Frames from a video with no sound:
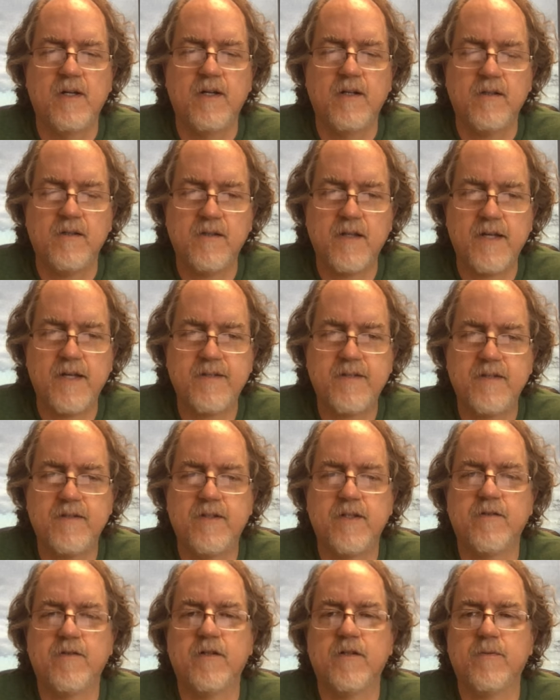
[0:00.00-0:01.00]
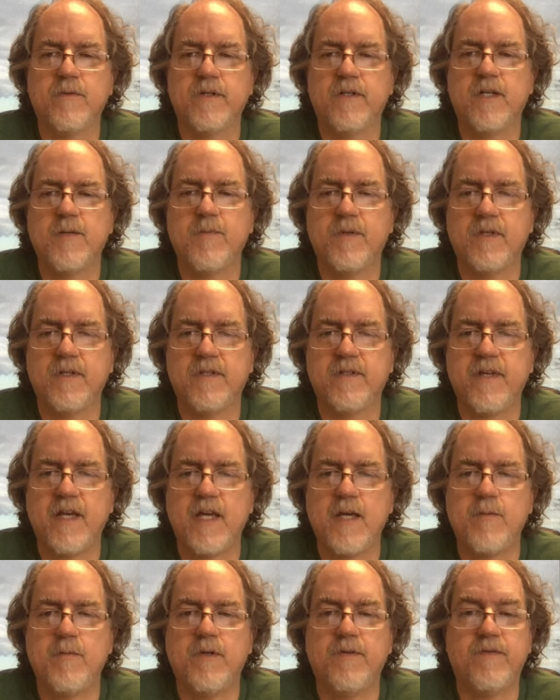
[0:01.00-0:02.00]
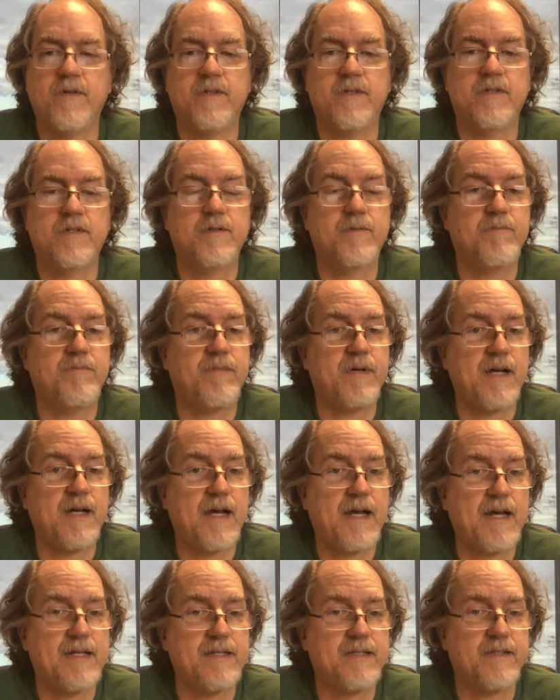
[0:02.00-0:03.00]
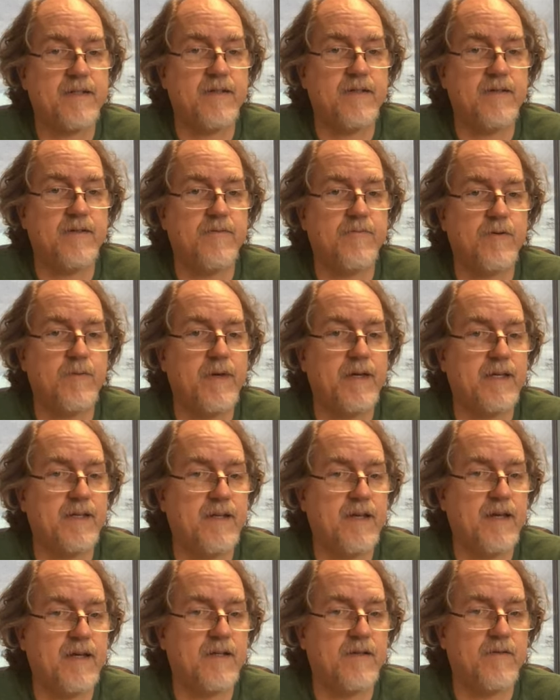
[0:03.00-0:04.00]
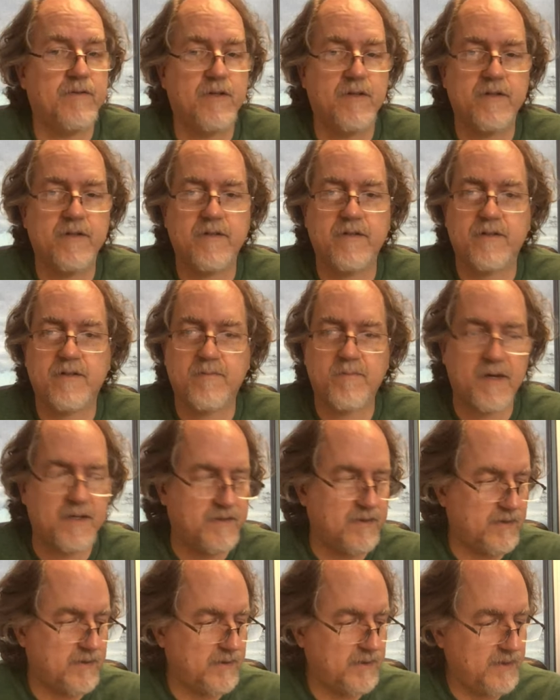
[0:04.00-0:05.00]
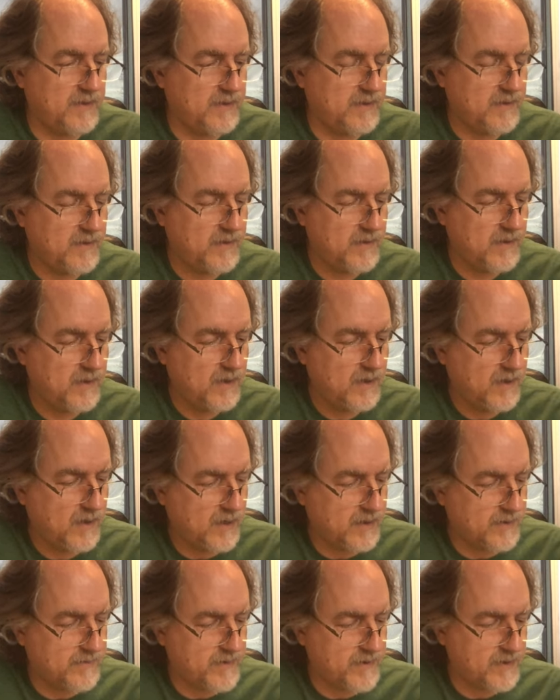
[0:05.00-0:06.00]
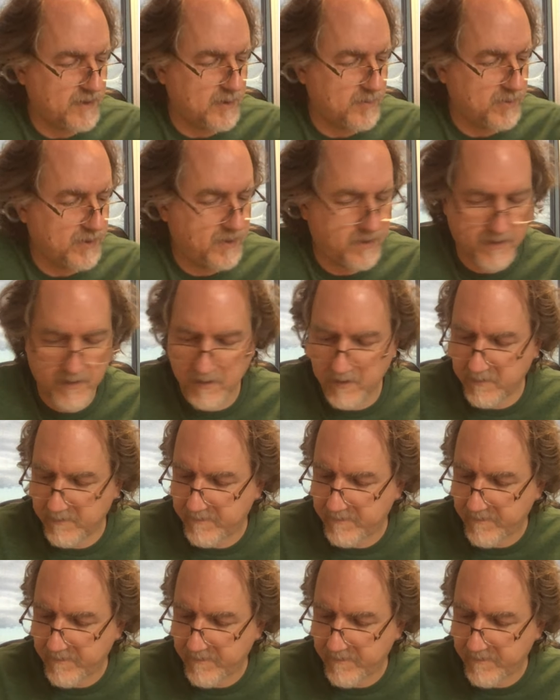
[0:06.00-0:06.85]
less than 0, we keep it the same. If it's positive, we make it negative. So this is basically, I'm going to write it up here.